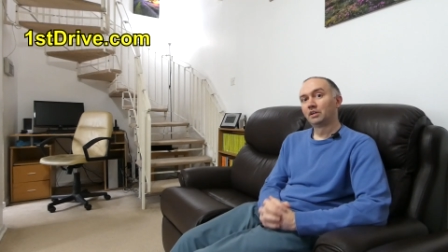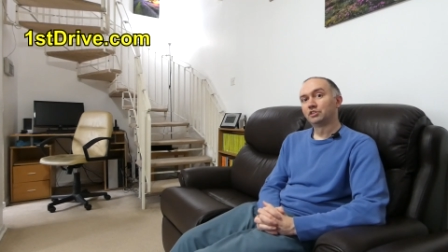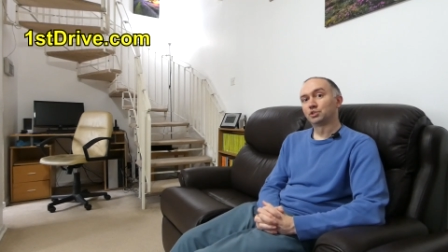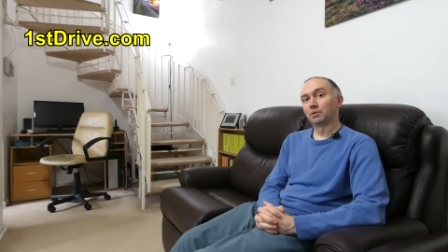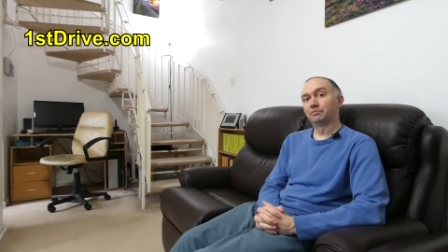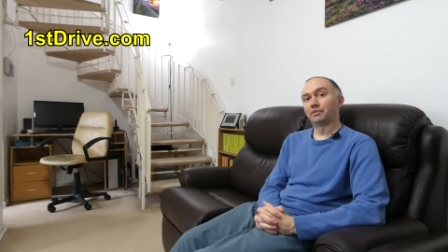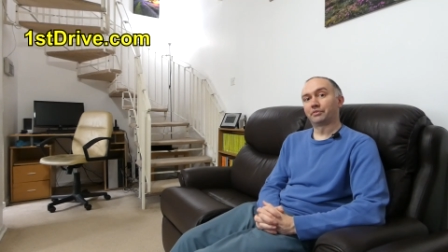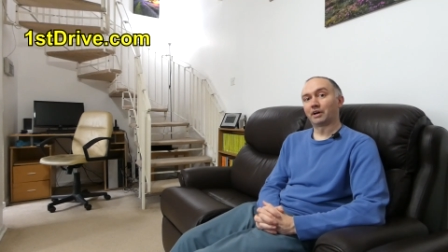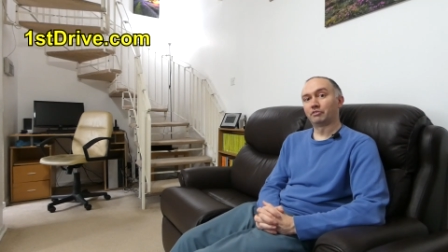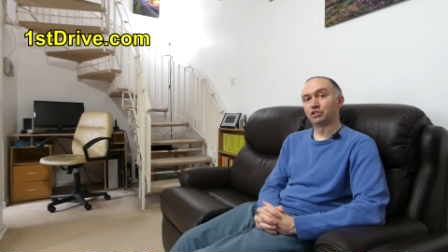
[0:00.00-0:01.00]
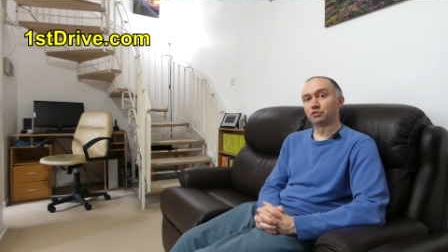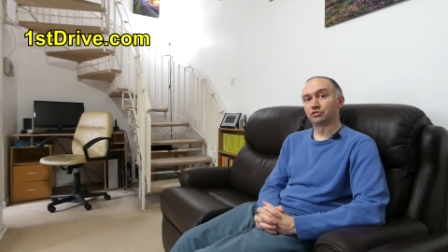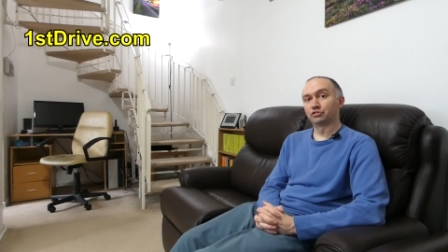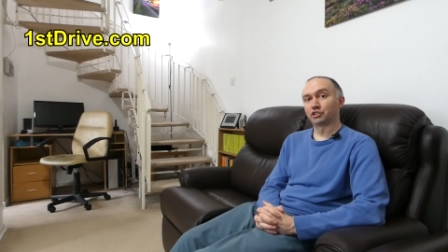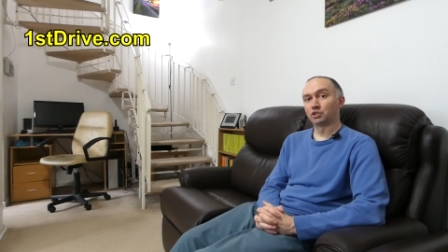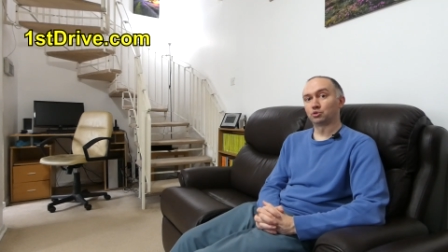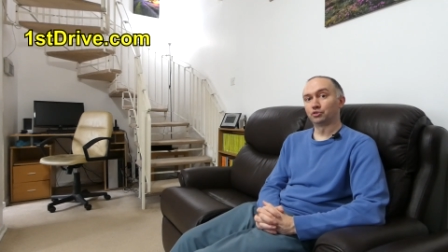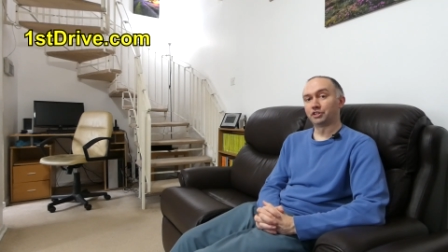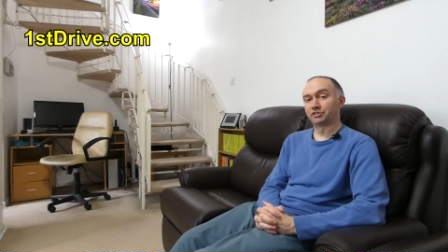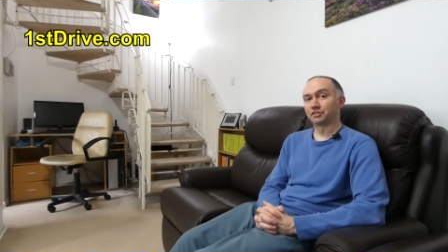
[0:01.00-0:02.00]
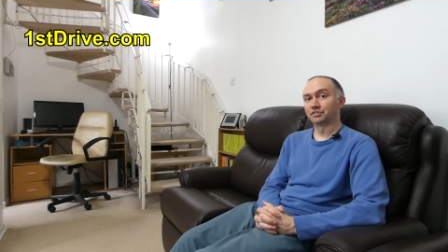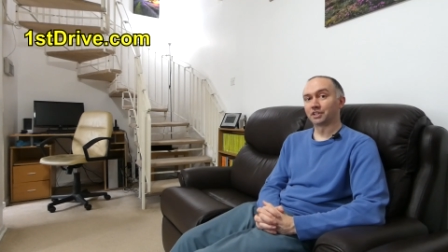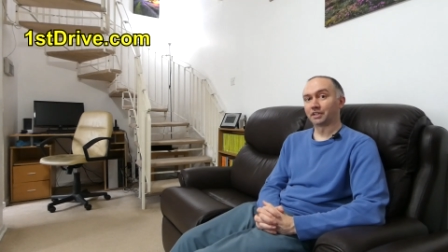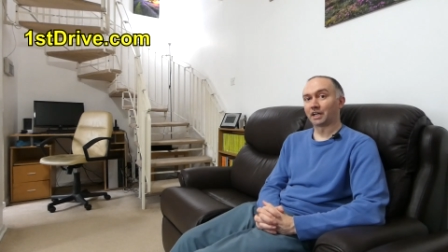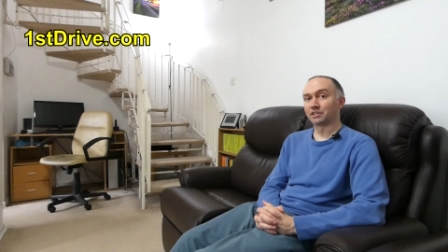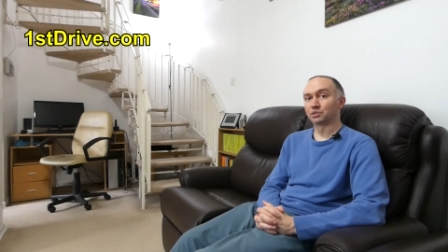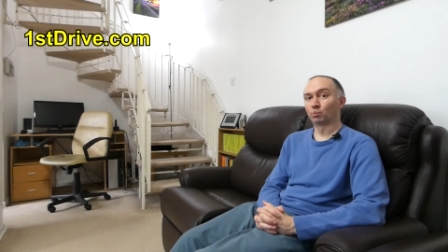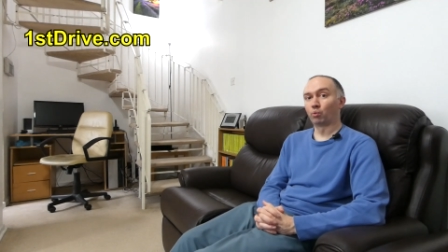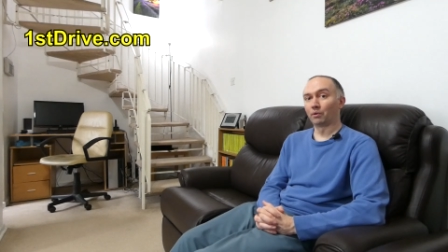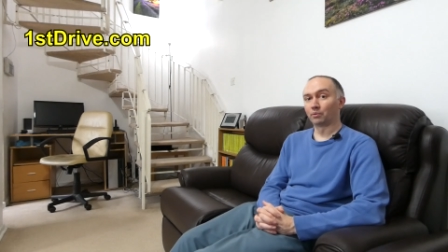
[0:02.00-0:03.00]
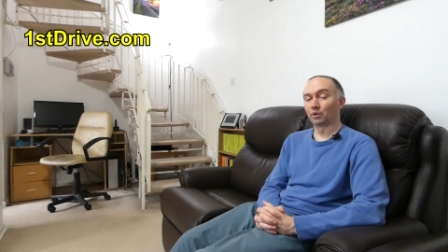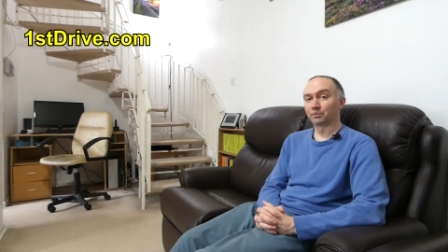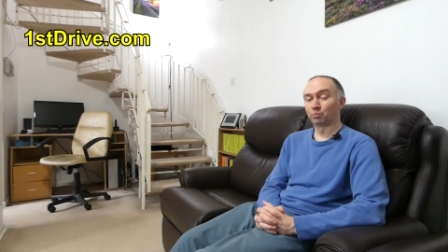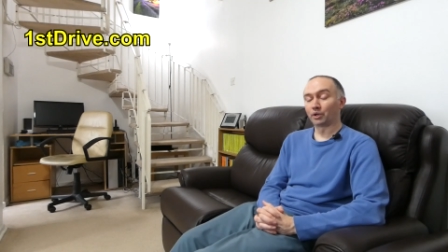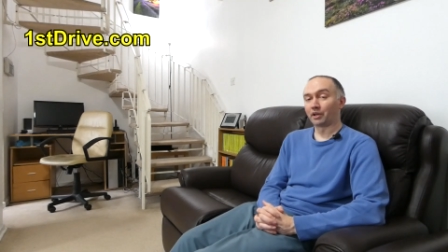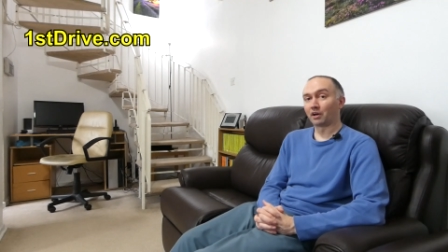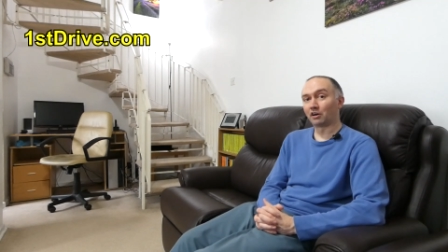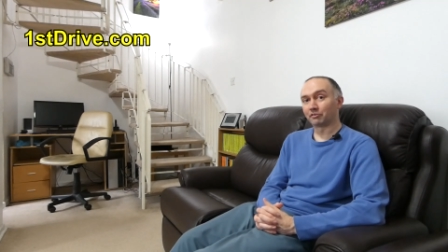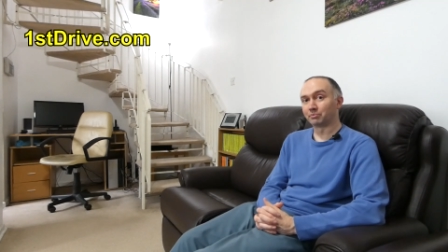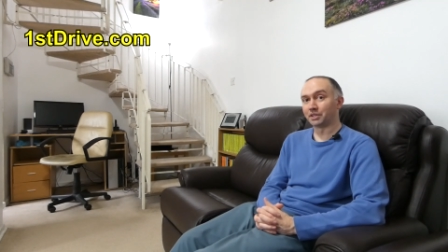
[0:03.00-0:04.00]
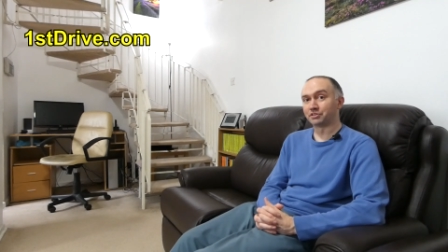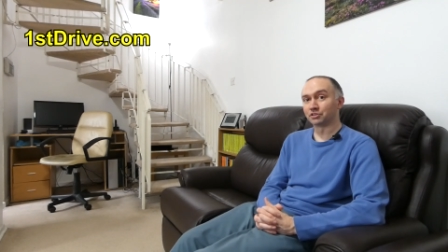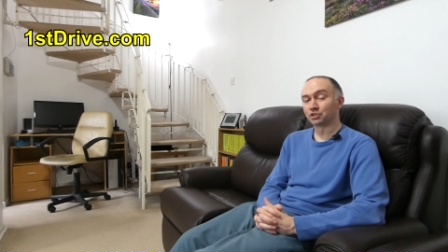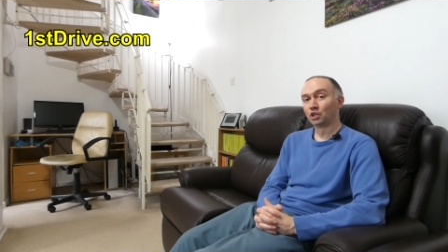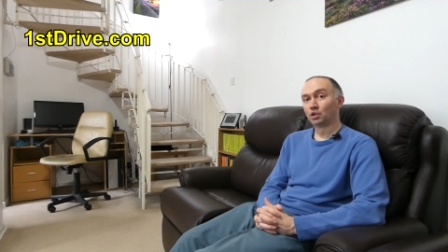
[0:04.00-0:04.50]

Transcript: So even if they reduce the social distancing down to 1 or 1.5 metres